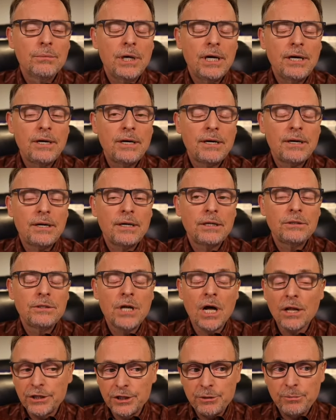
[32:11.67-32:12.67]

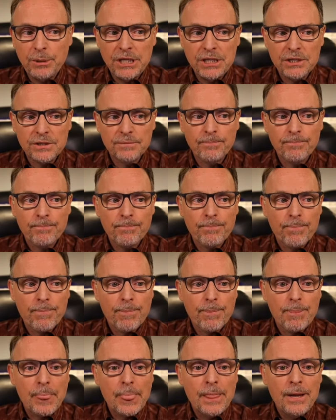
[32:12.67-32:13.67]
knowledge base.
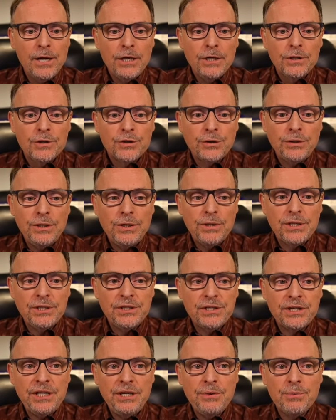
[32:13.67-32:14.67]
So you can
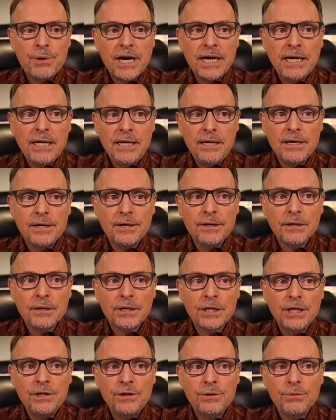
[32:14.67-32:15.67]
see right here,
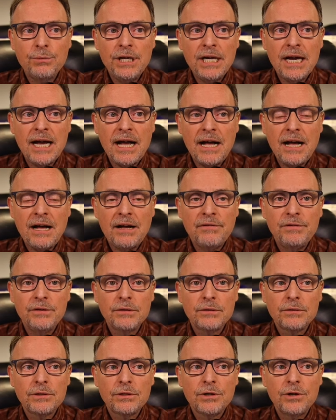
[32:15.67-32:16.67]
we have
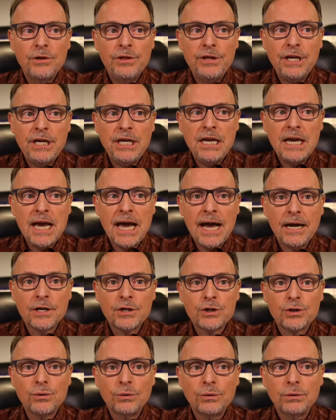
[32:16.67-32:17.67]
the
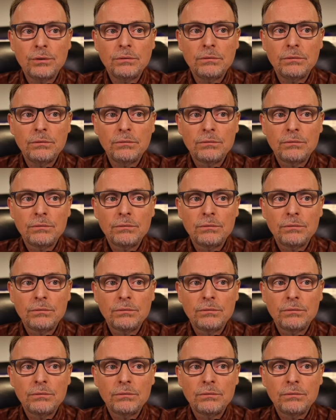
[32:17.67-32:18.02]
actual